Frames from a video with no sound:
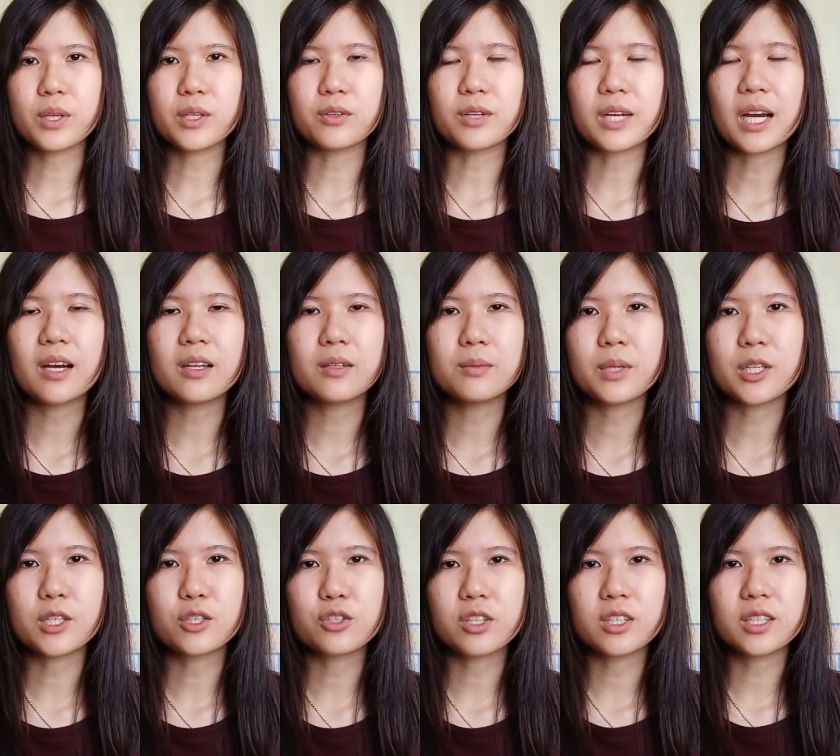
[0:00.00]
way you can't
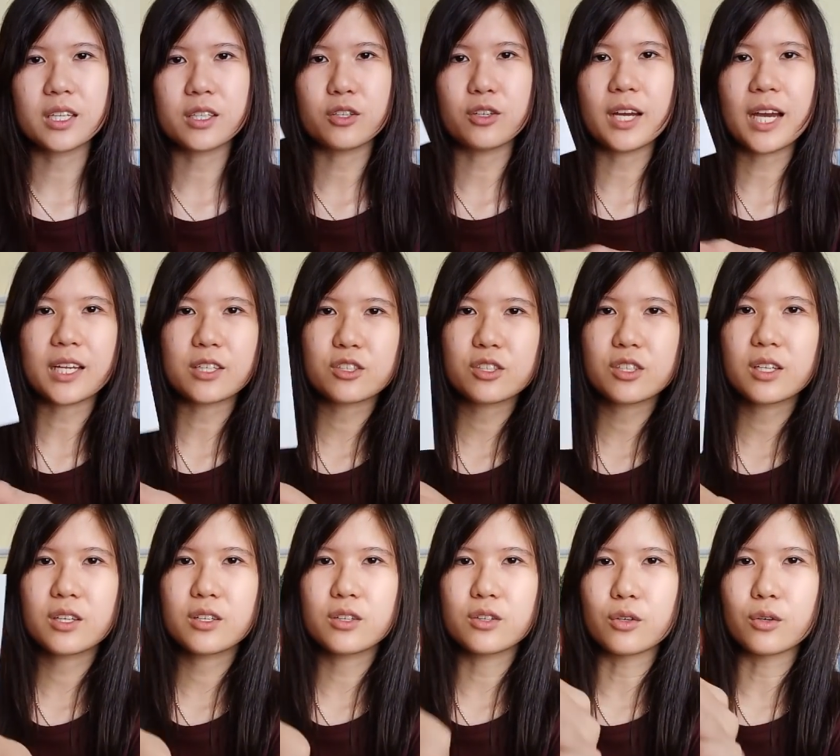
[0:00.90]
make sure that you
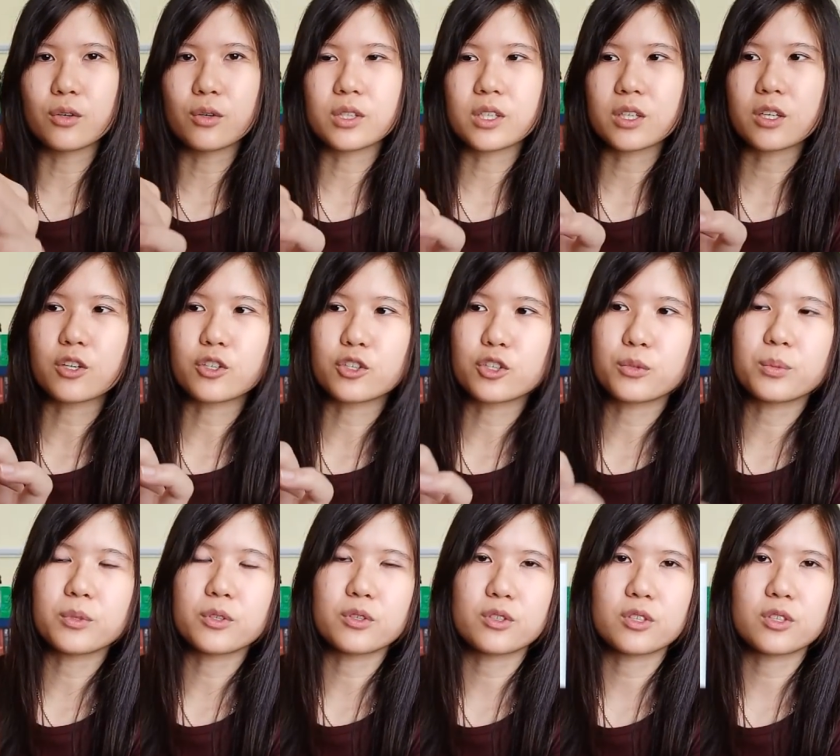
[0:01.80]
actually know the
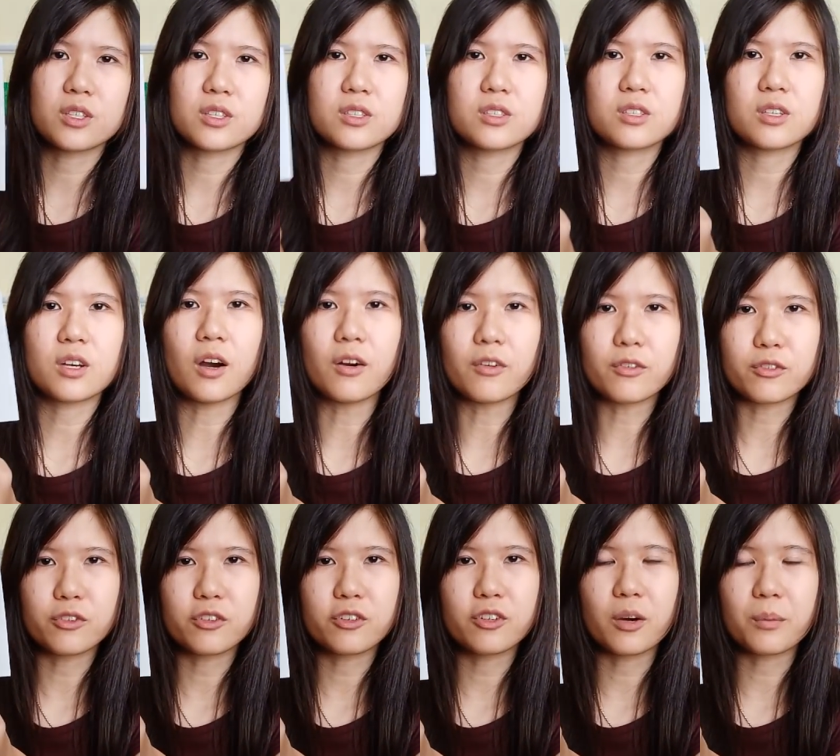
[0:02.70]
contributions of
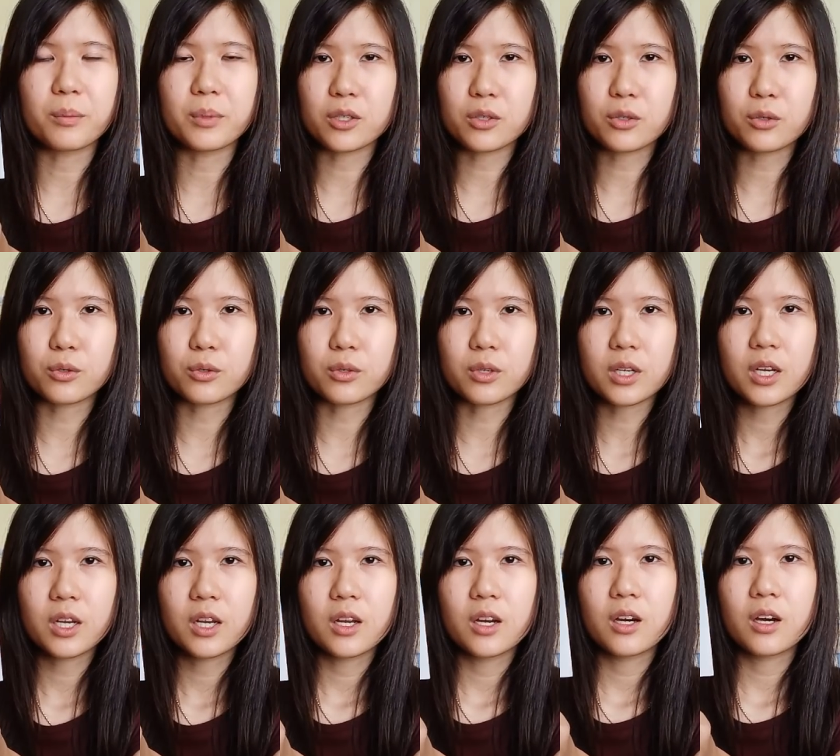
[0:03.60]
Robert Hooke.
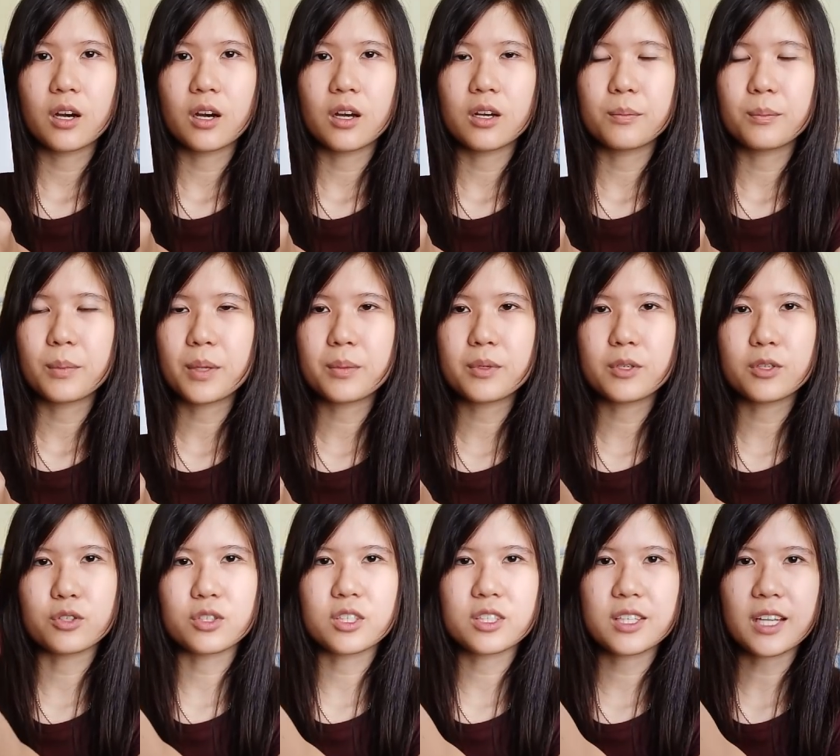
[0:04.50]
Maybe
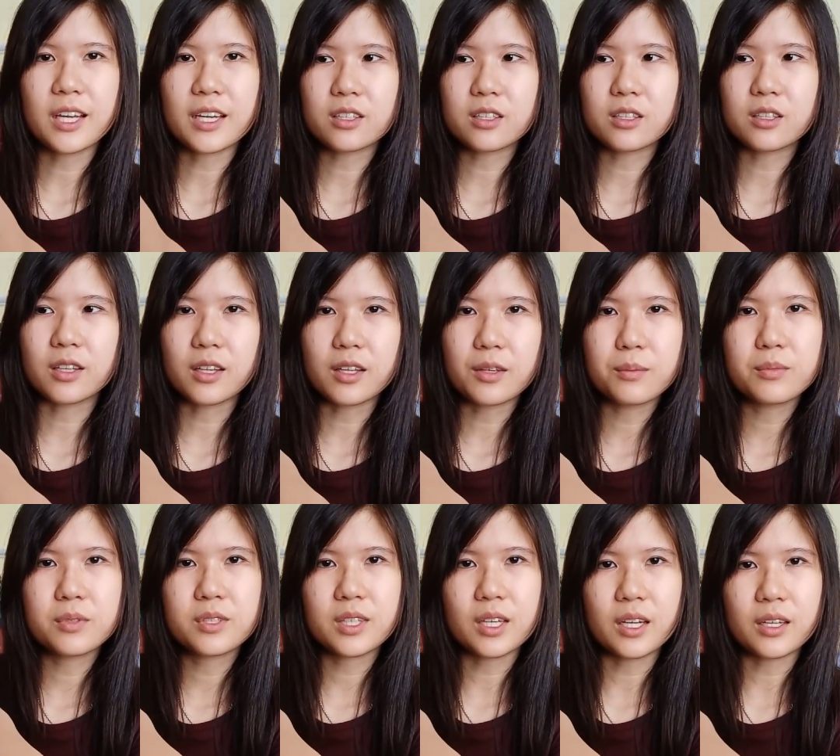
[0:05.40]
you just like
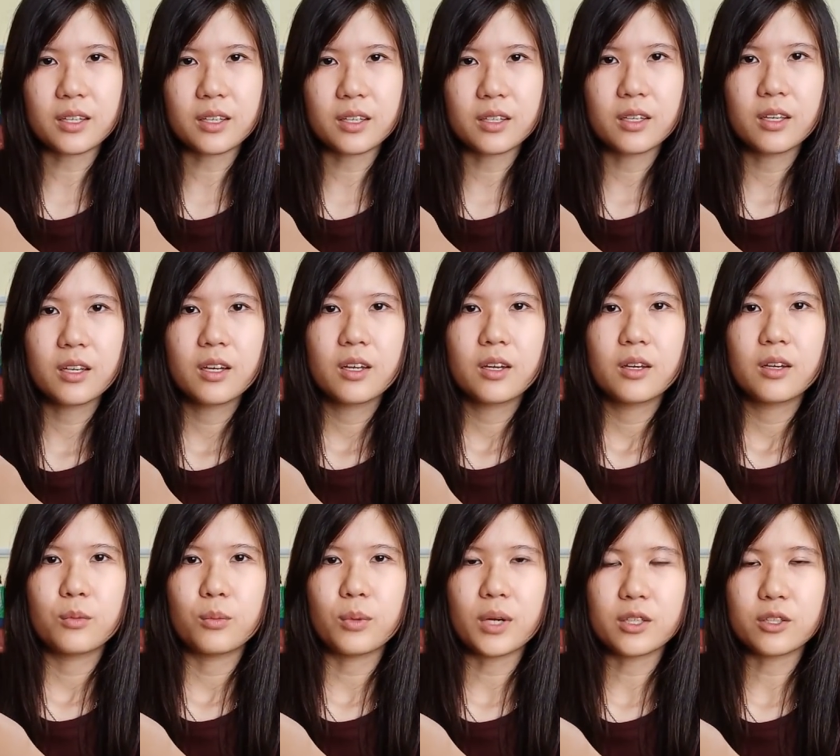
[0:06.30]
glimpsed at it
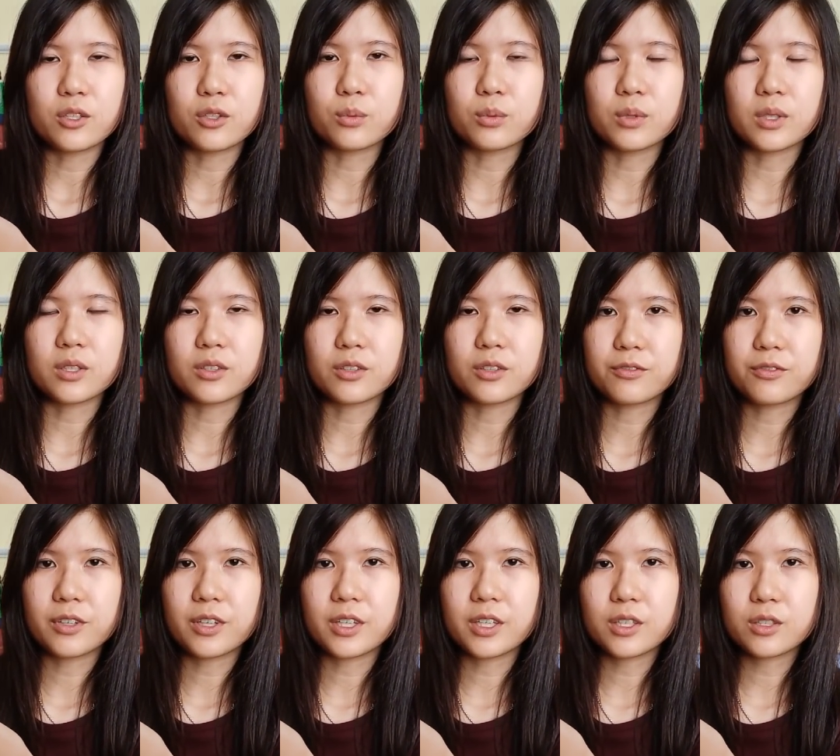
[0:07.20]
when you were
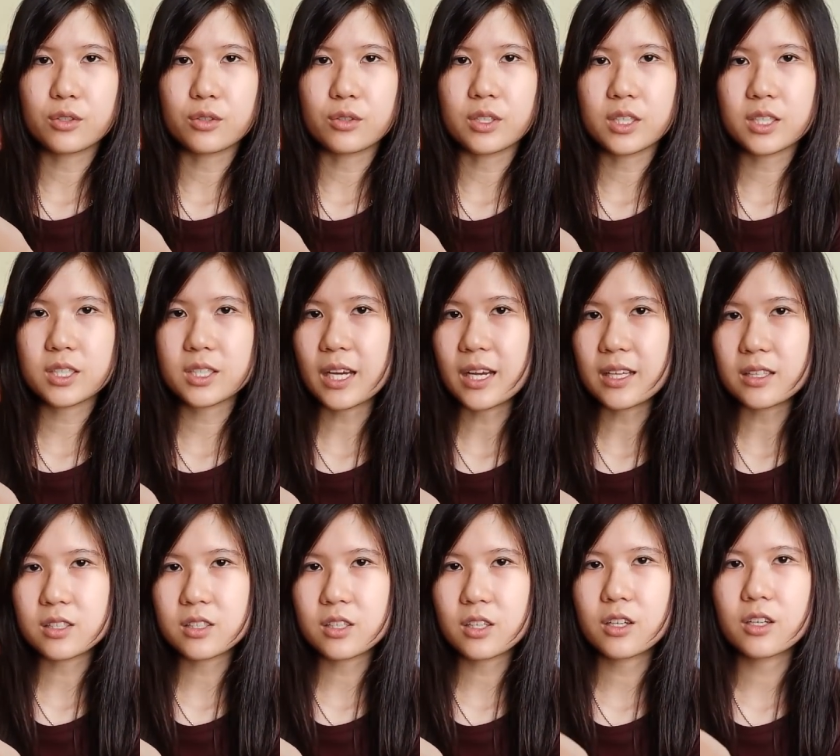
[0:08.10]
referring to this
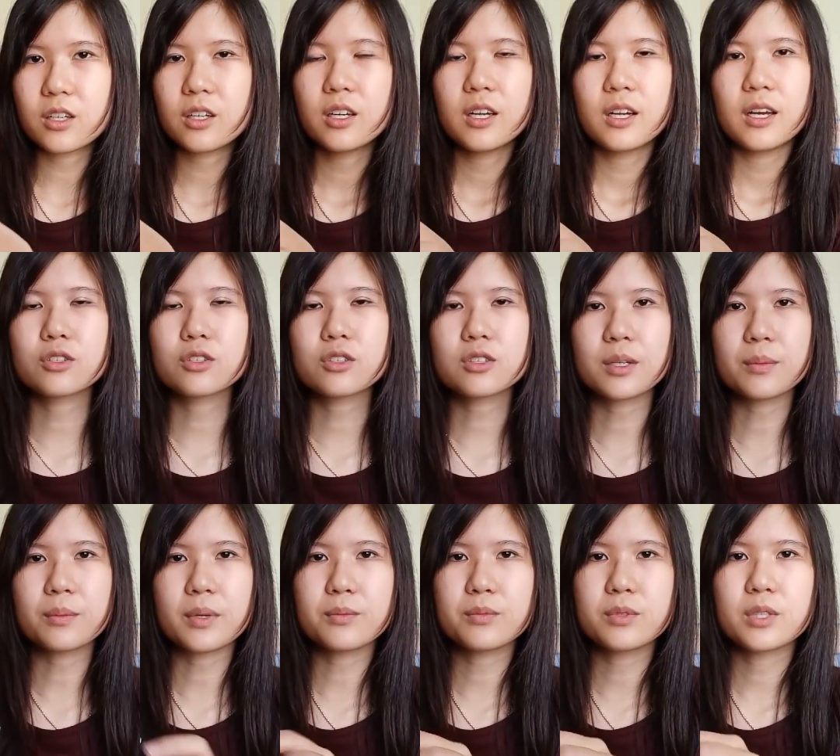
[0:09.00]
answer. Also,
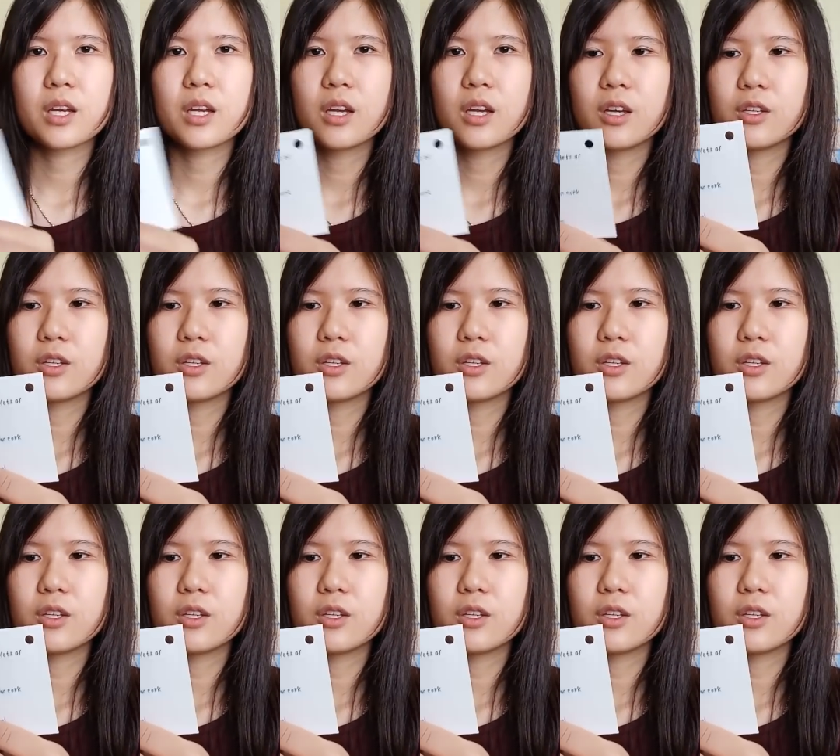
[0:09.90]
sometimes